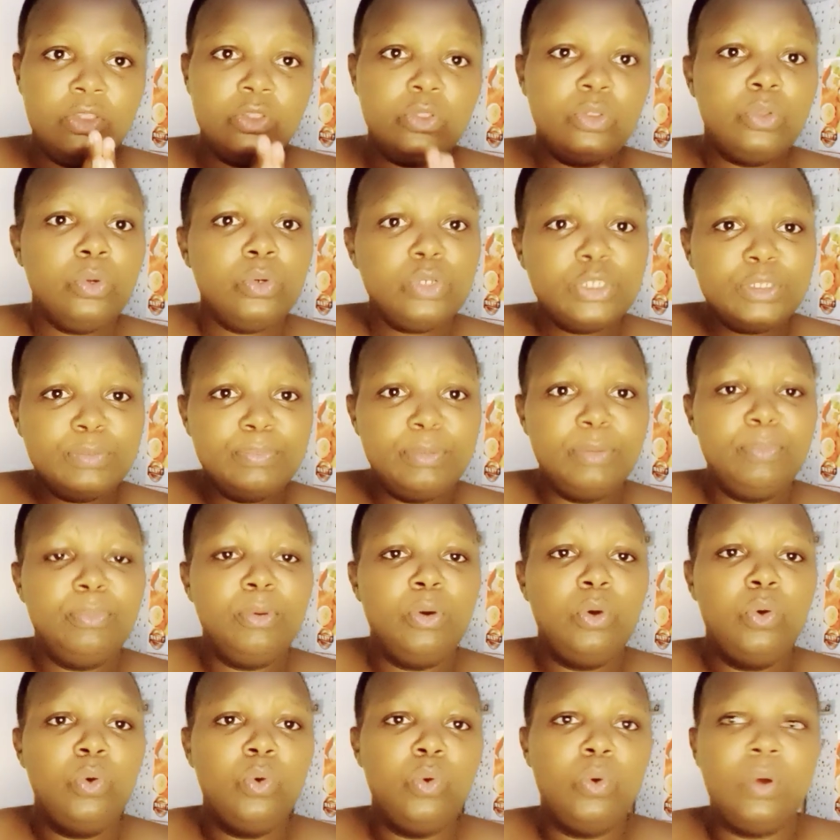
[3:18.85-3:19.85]
Those
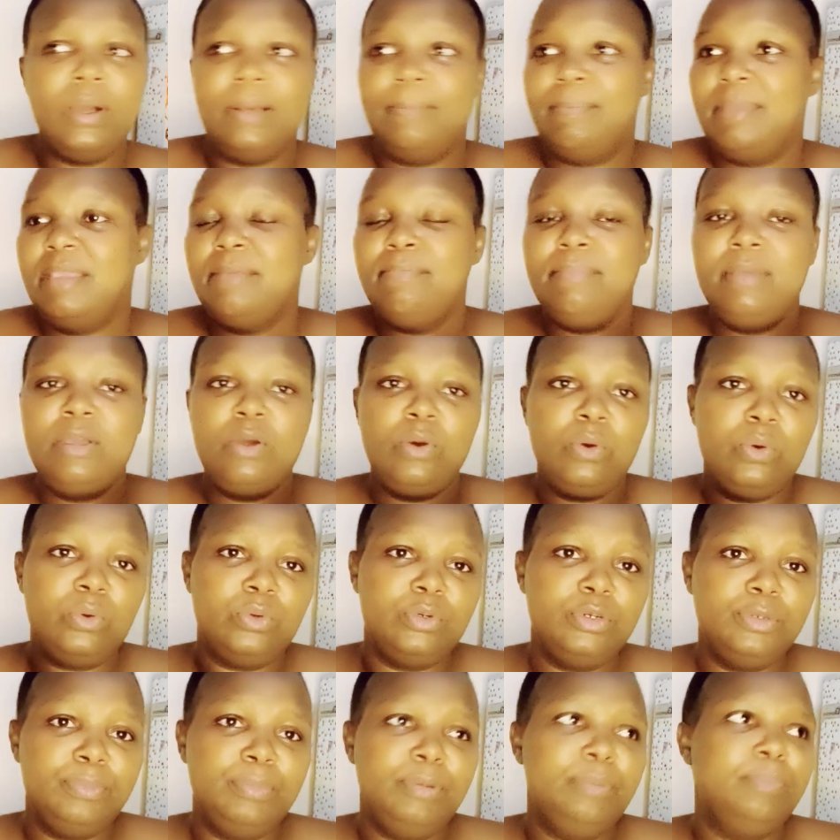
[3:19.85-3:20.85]
people who are maybe
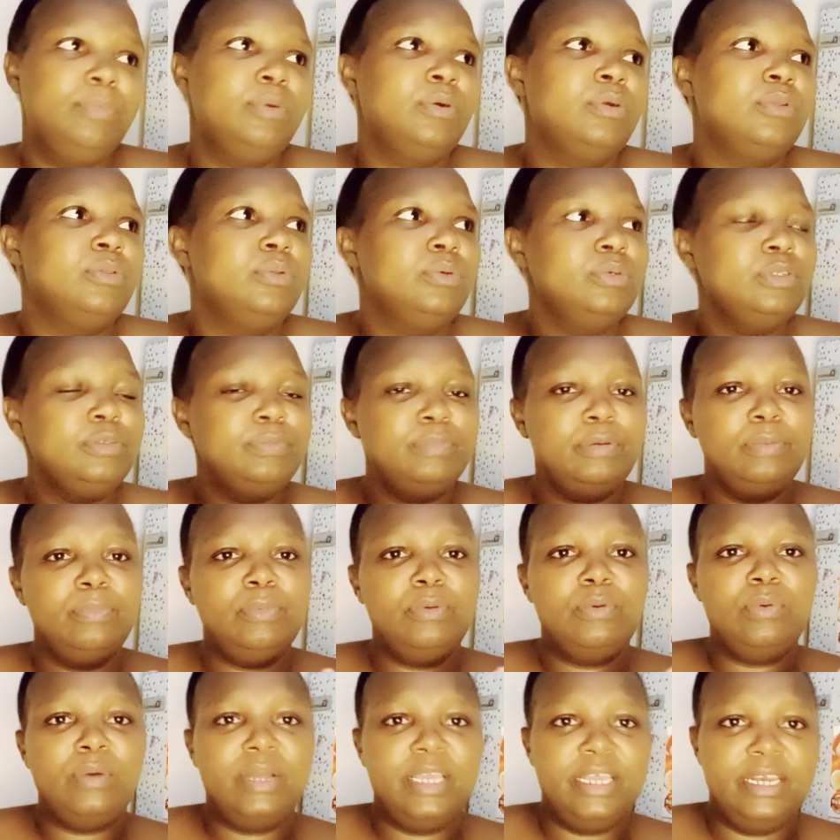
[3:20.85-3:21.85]
old people, those
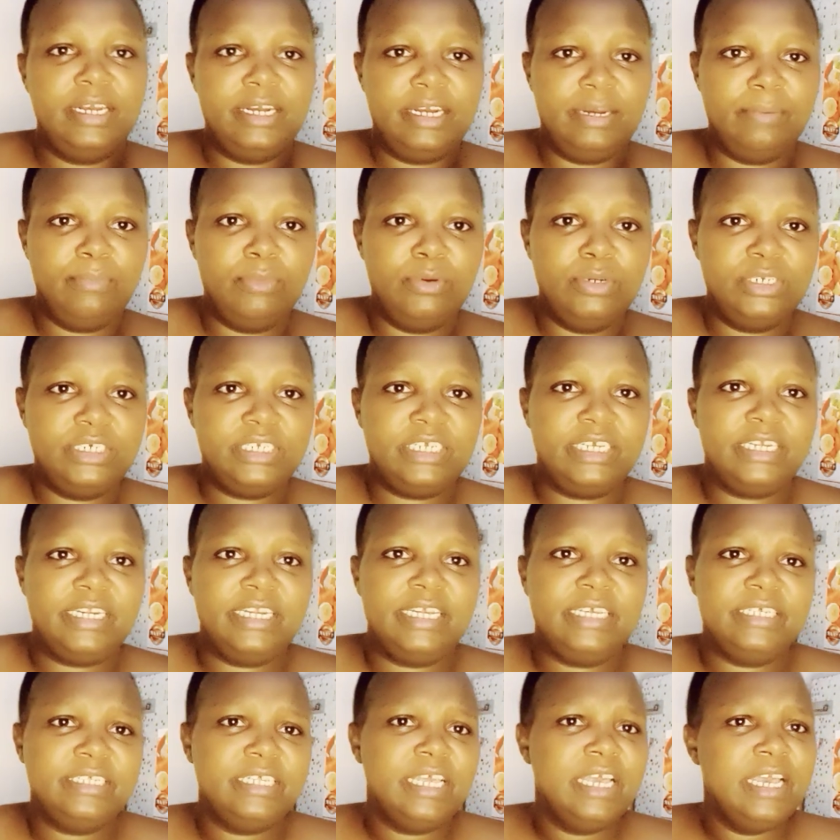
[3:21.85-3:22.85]
people who are in remote
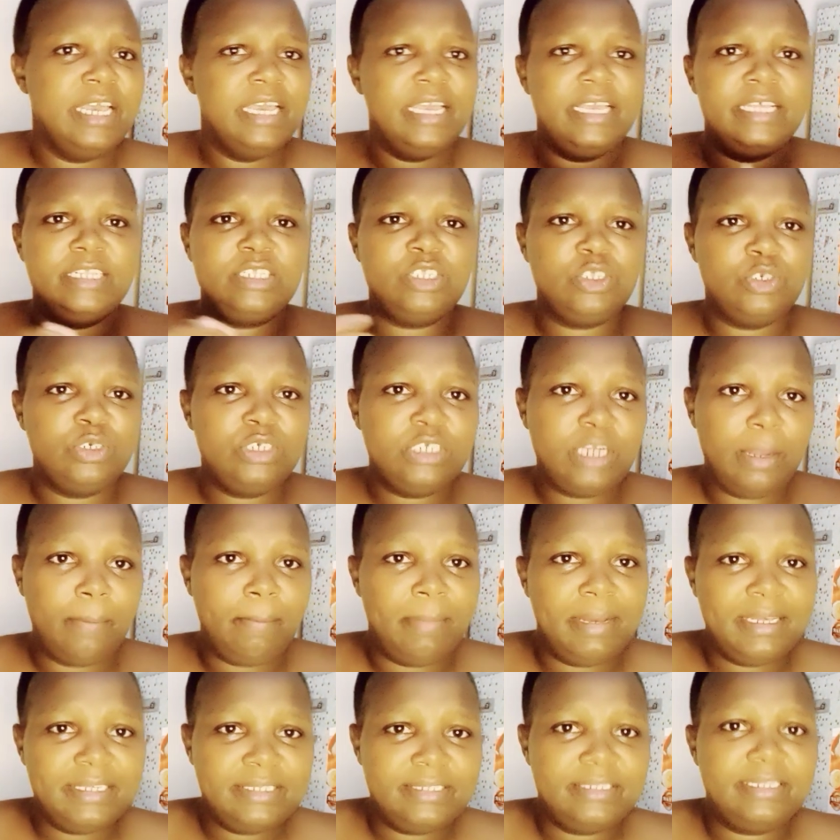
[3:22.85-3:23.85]
areas, it's not a
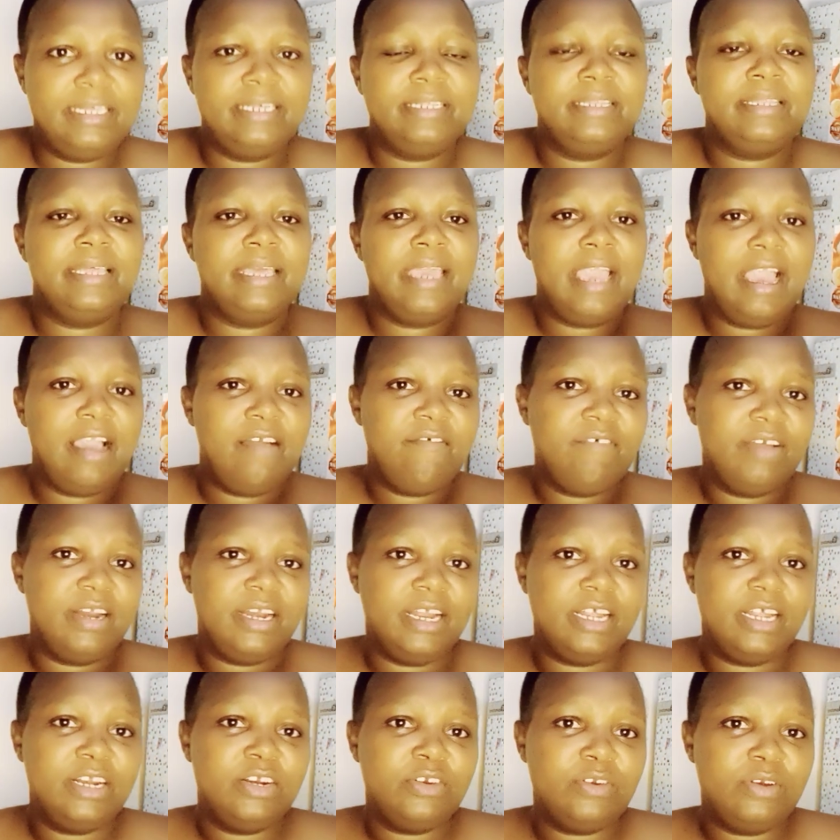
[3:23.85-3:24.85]
must that they have an
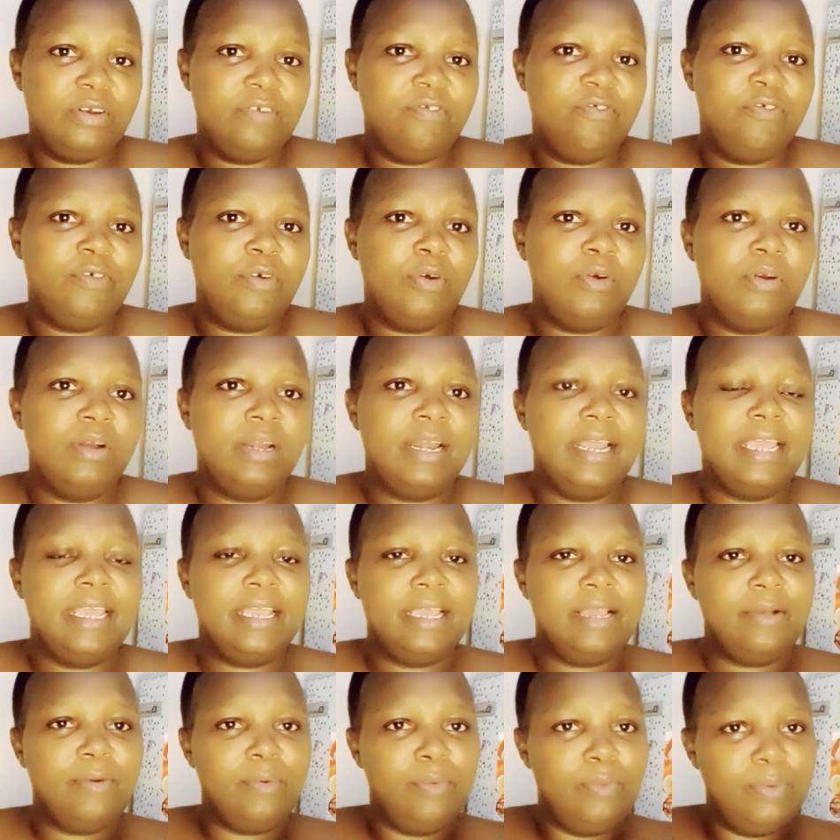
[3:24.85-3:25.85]
Android phone like
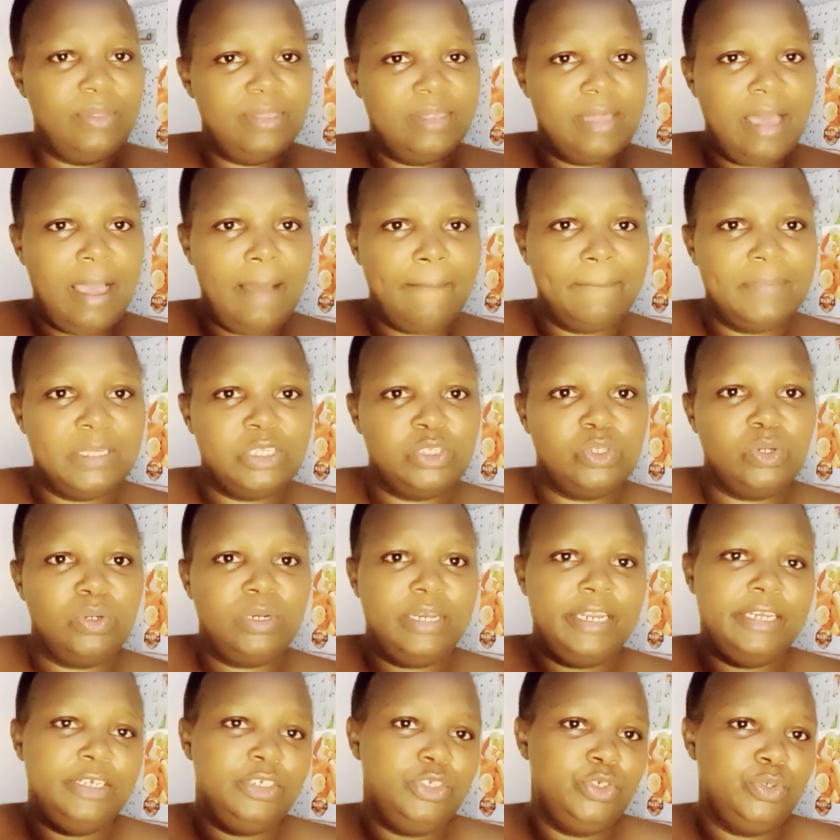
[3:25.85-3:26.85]
with Amazon
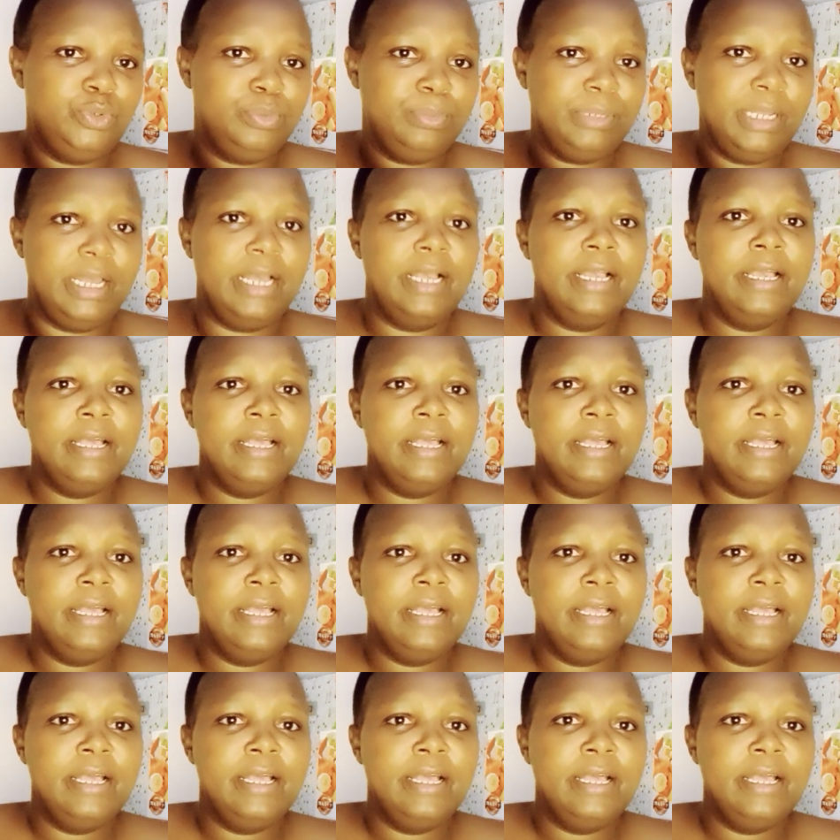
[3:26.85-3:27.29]
and Jumia.